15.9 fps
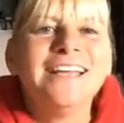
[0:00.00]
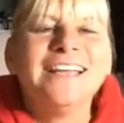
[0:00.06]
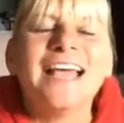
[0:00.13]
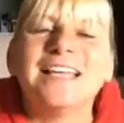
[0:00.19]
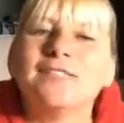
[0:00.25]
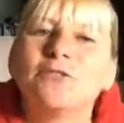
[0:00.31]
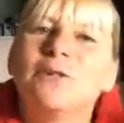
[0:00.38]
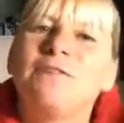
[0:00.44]

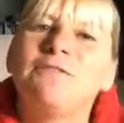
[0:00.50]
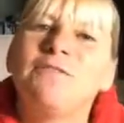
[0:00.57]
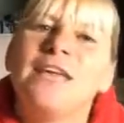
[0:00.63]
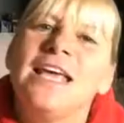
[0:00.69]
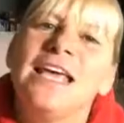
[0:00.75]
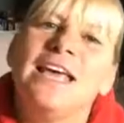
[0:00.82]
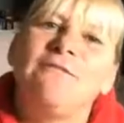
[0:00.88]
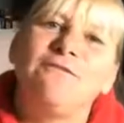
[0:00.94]
Yeah, so if
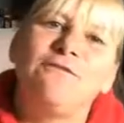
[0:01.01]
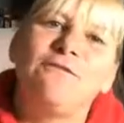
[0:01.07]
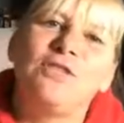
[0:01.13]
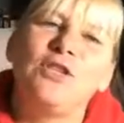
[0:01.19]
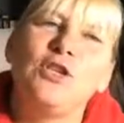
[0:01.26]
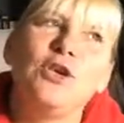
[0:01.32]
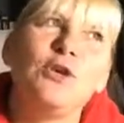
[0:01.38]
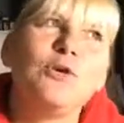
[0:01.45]
if
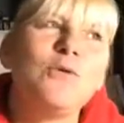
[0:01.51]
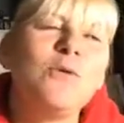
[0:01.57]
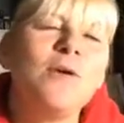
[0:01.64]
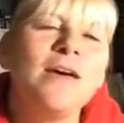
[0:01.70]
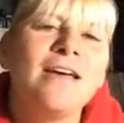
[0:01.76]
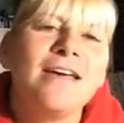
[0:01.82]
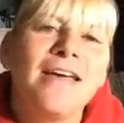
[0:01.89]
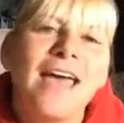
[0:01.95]
you
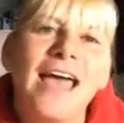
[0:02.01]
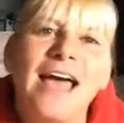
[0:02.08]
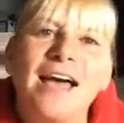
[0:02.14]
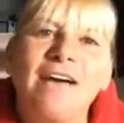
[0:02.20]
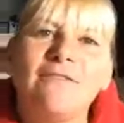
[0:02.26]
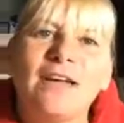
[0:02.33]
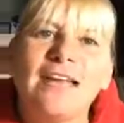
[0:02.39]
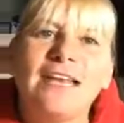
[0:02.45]

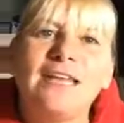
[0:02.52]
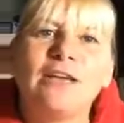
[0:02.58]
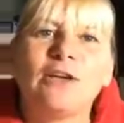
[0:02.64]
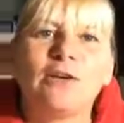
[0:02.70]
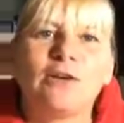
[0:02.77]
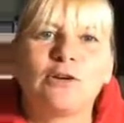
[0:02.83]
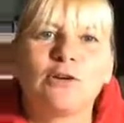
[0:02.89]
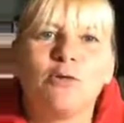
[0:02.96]
have
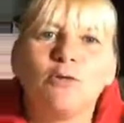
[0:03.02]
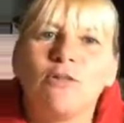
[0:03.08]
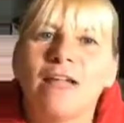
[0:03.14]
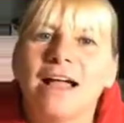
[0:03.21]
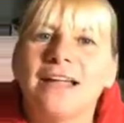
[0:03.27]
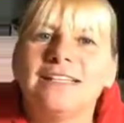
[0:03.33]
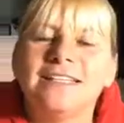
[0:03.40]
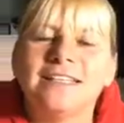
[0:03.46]
any cool
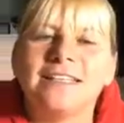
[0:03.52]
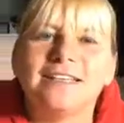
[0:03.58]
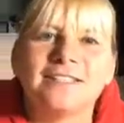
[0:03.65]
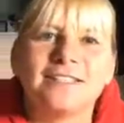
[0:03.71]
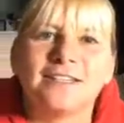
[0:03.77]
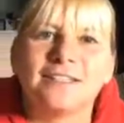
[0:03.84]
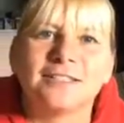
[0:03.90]
ideas,